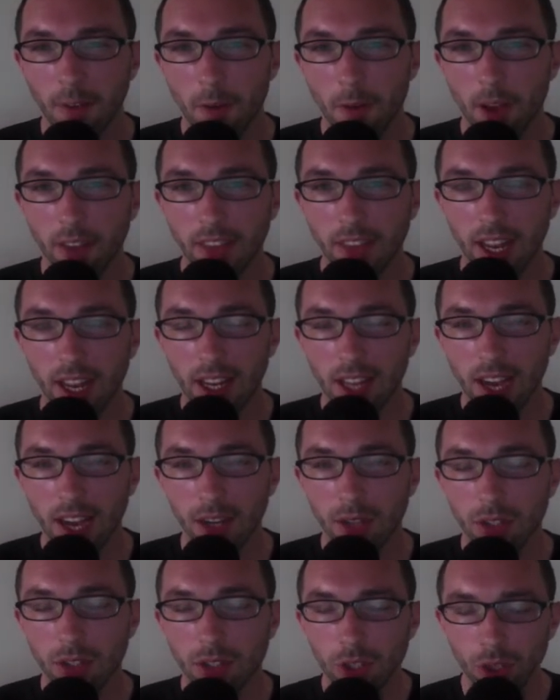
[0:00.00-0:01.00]
that
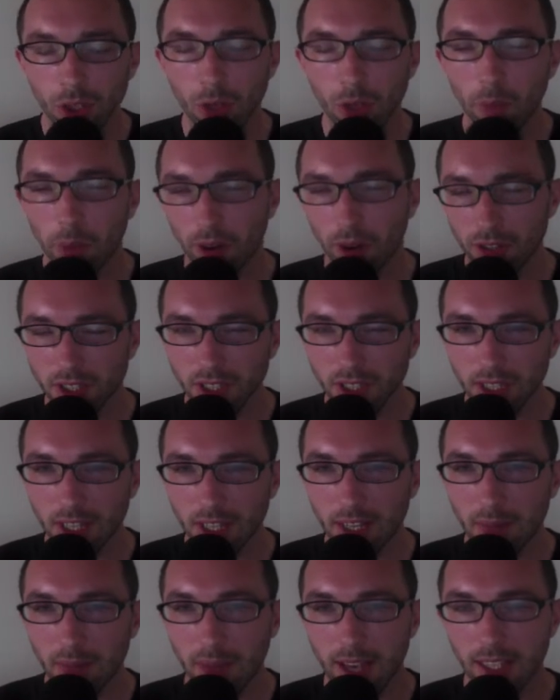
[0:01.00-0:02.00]
allows you
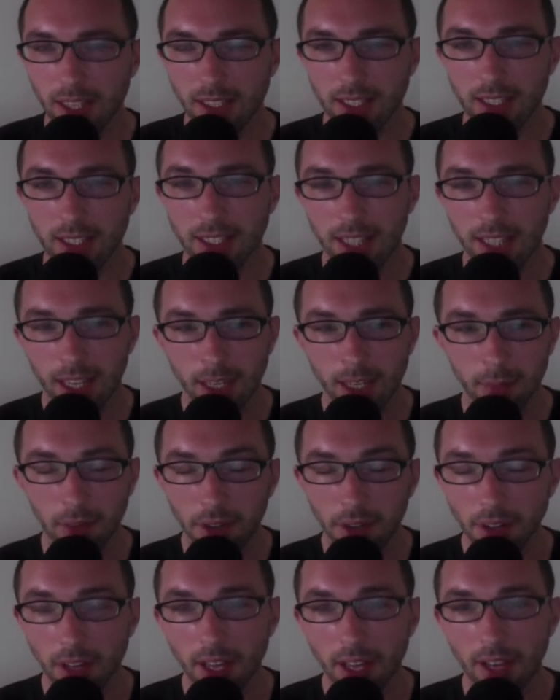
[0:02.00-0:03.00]
personally to make it
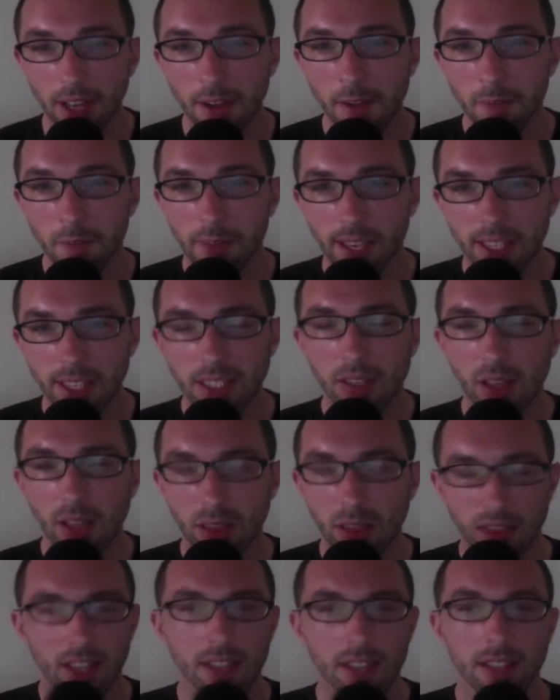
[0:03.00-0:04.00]
sustainable is
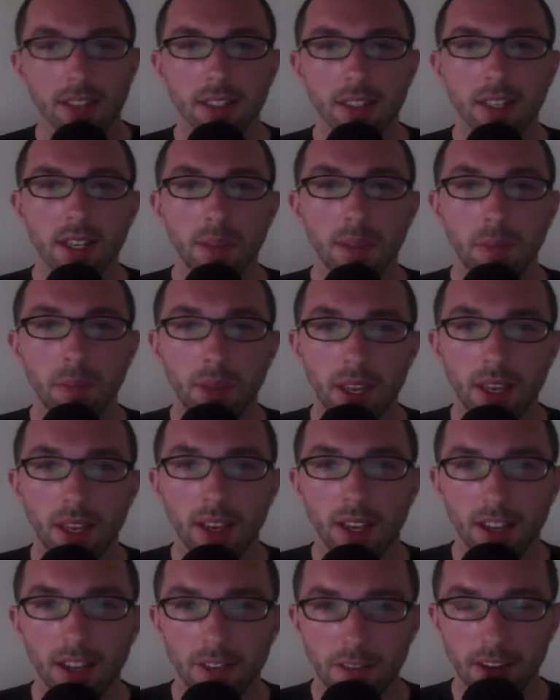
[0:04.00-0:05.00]
the thing that's going to
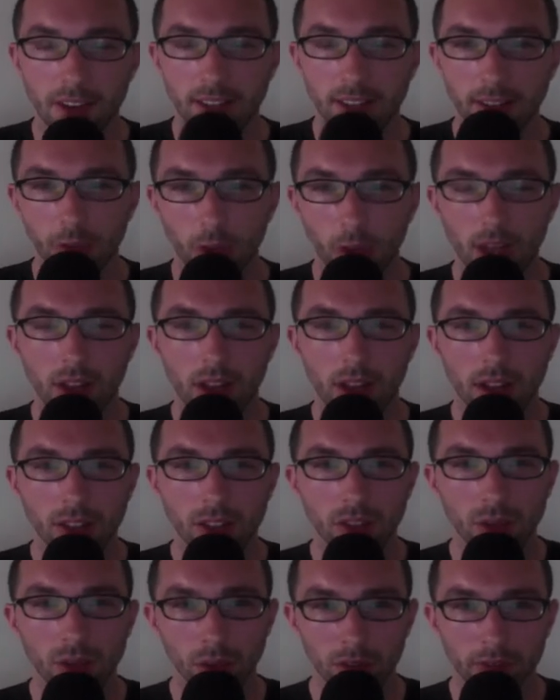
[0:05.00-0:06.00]
be an effective weight
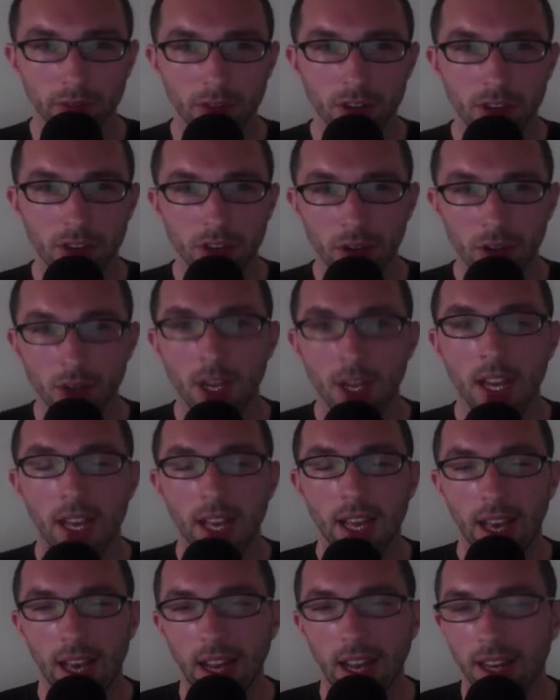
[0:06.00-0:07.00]
loss tool for you.
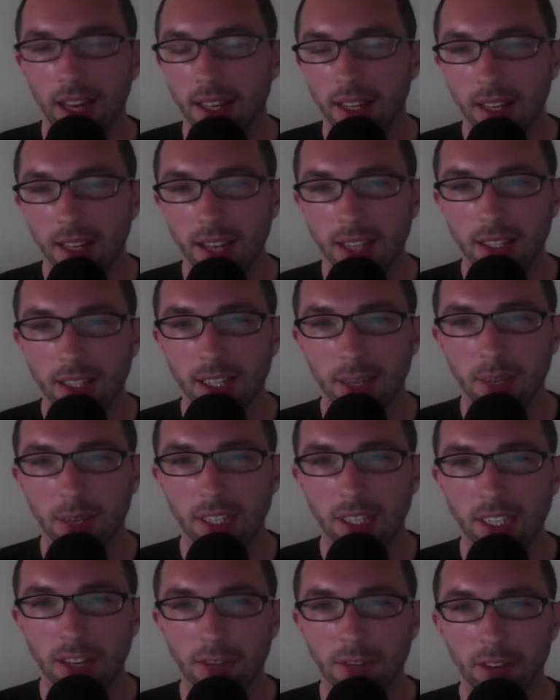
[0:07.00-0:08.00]
And that's going to
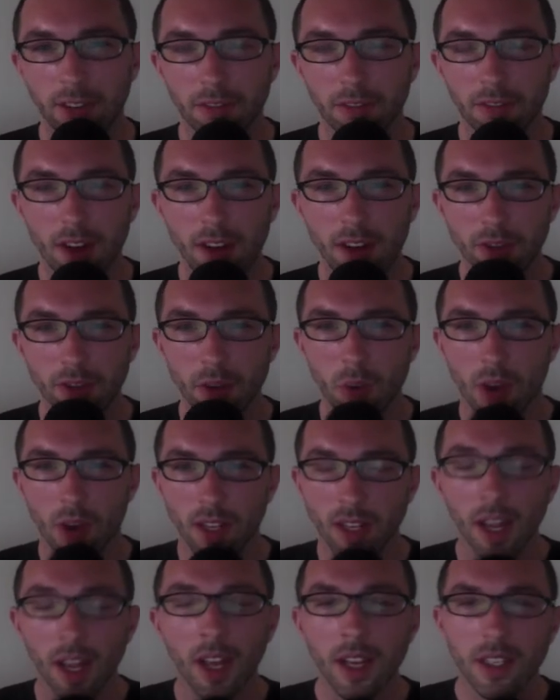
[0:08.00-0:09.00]
be different for
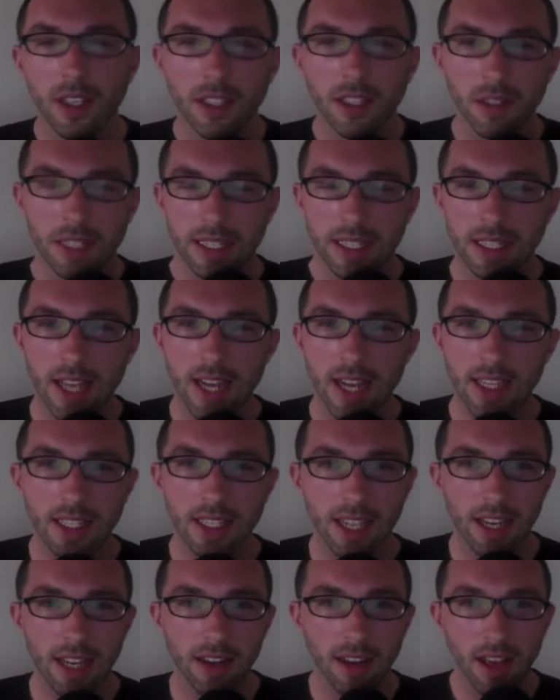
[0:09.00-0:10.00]
everyone. So it's nice
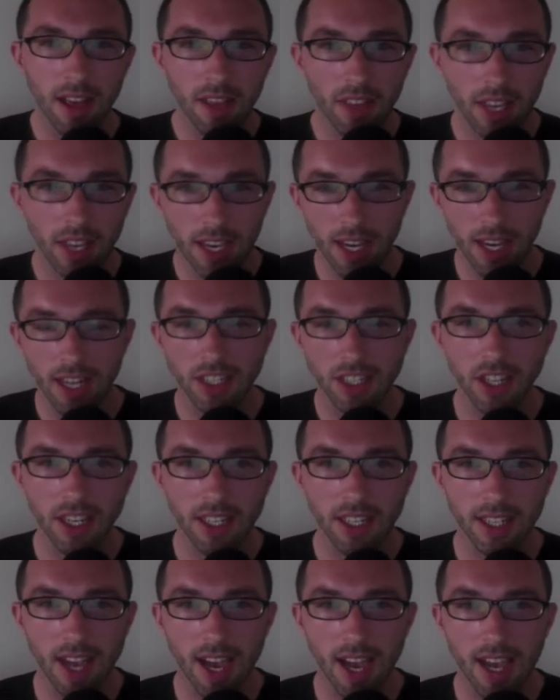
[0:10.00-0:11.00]
that the
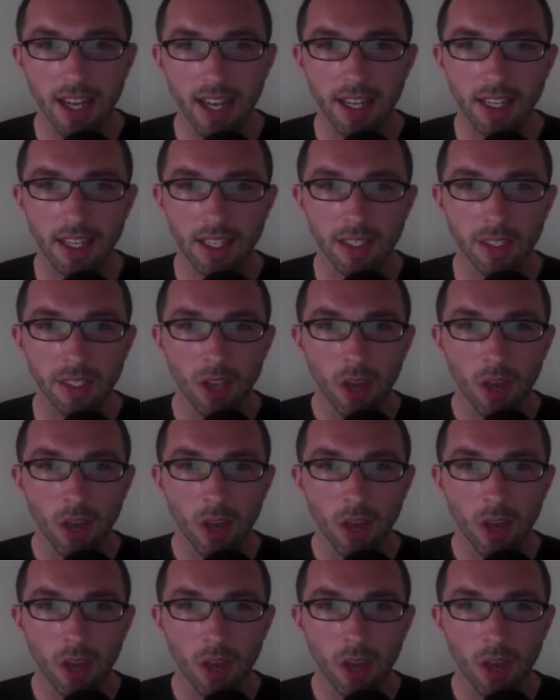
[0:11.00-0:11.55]
ketogenic diet is